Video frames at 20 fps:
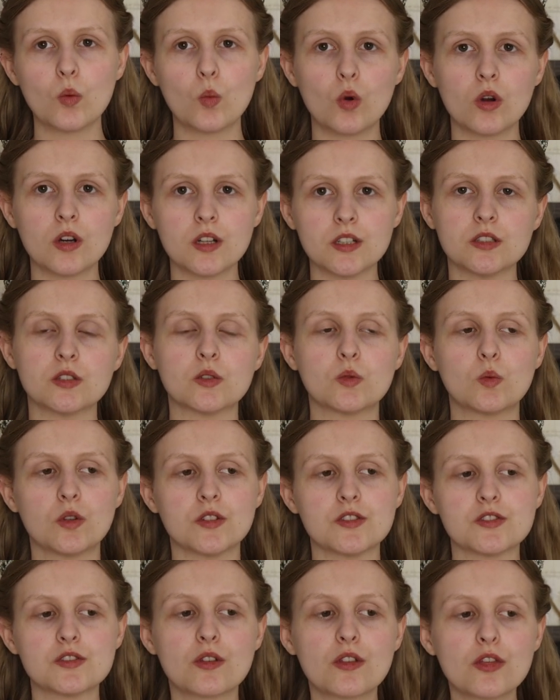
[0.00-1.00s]

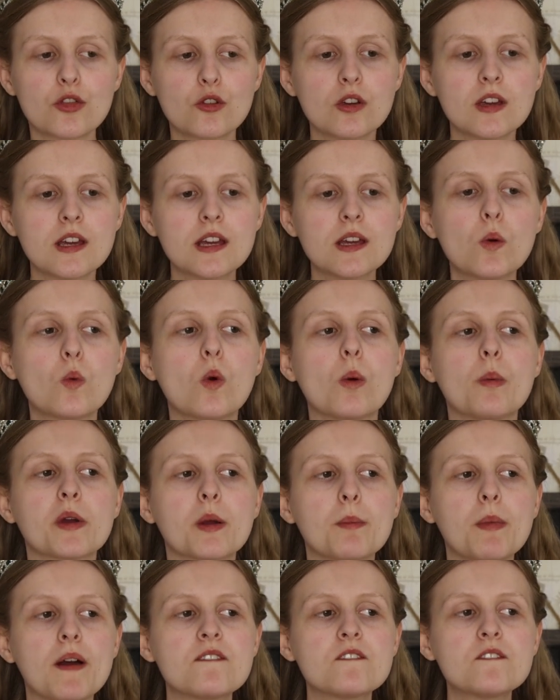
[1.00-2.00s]
1, 2, 3, warming
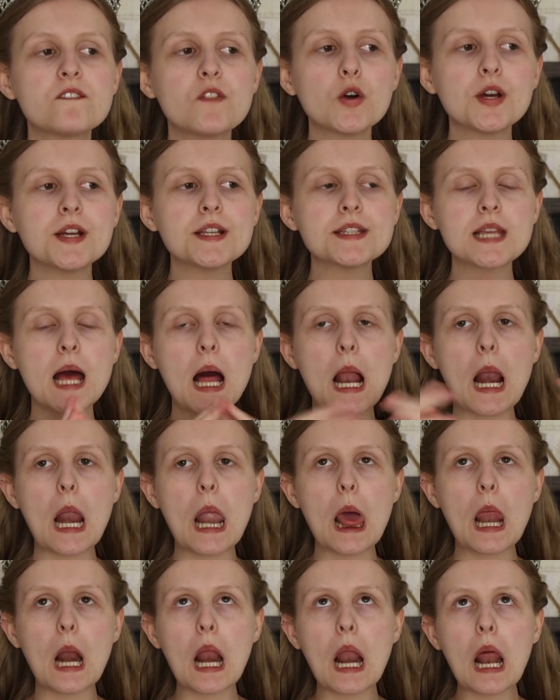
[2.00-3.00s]
up my voice.
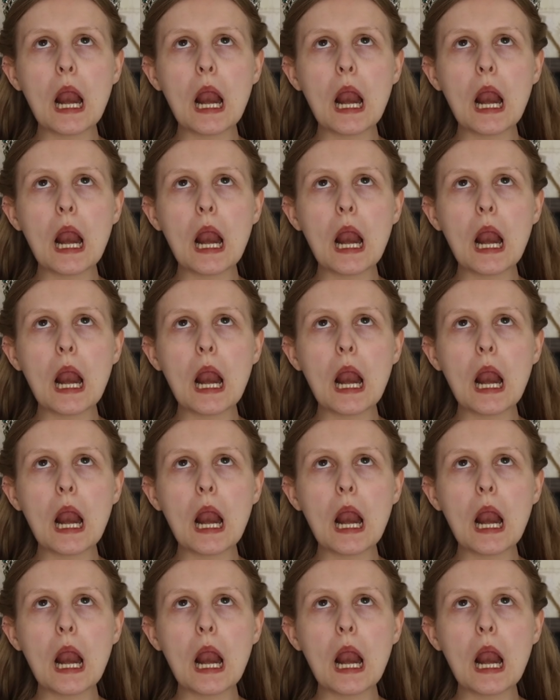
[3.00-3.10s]
Good